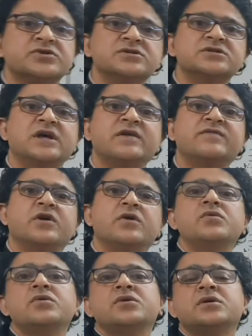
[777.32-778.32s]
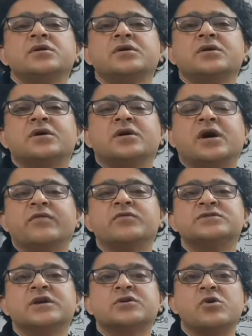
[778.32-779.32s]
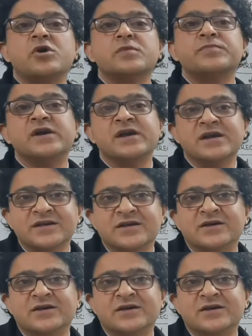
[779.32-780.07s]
resources have now, I would say, quadrupled,